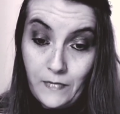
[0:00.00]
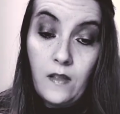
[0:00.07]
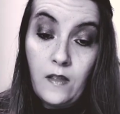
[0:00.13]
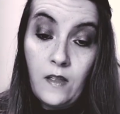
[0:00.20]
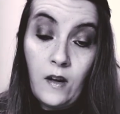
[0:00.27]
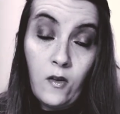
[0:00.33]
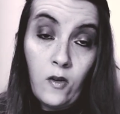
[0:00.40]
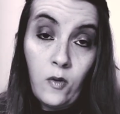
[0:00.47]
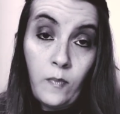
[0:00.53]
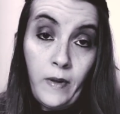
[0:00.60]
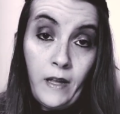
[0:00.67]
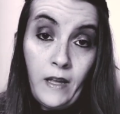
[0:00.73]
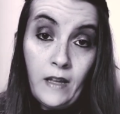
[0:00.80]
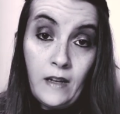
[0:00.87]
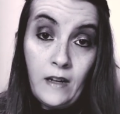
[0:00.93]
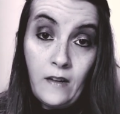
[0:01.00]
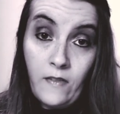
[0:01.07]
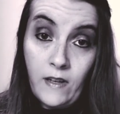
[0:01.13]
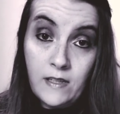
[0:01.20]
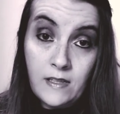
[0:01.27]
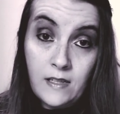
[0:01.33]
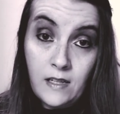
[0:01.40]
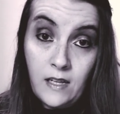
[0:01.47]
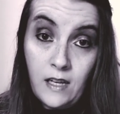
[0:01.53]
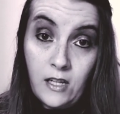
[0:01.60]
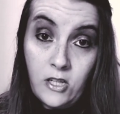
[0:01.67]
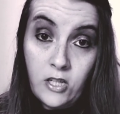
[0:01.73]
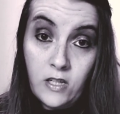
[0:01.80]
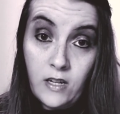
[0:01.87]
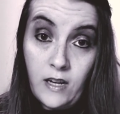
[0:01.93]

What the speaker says: There'll be an investigation